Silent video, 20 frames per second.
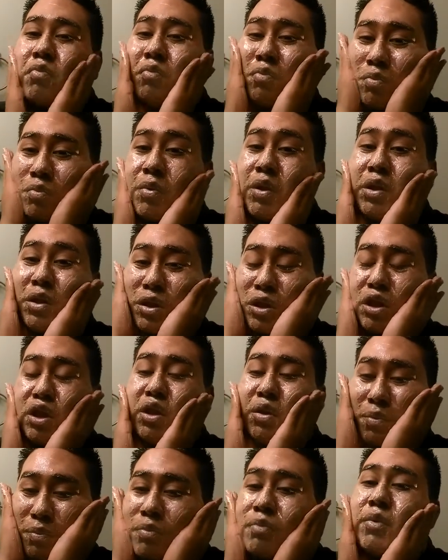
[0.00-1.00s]
But it's good.
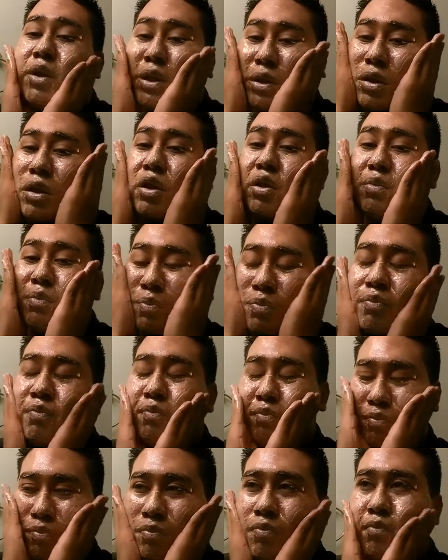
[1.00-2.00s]
It's good.
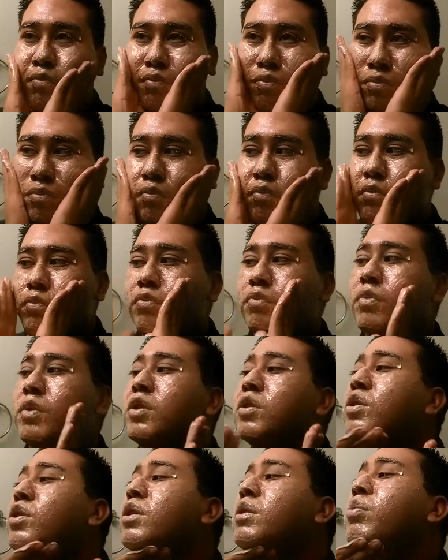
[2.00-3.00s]

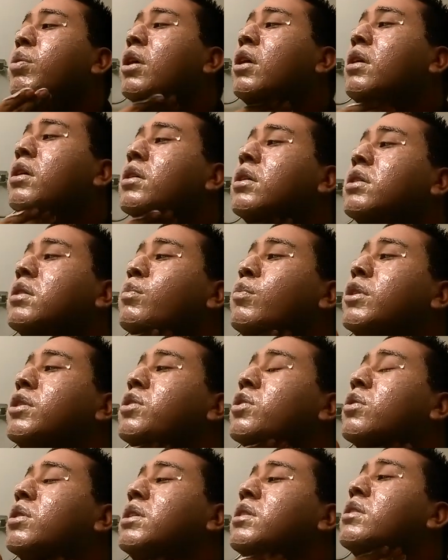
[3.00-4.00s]
It's good product, it's
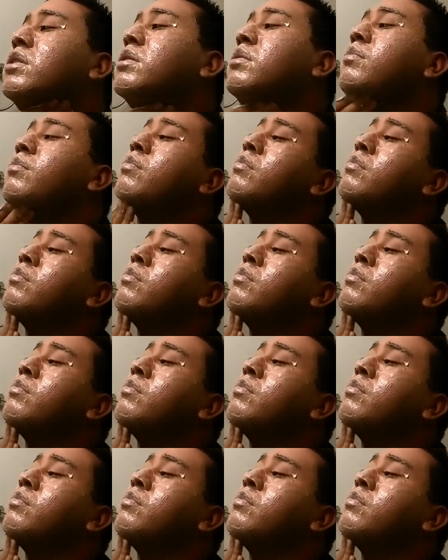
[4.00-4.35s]
moisturizing.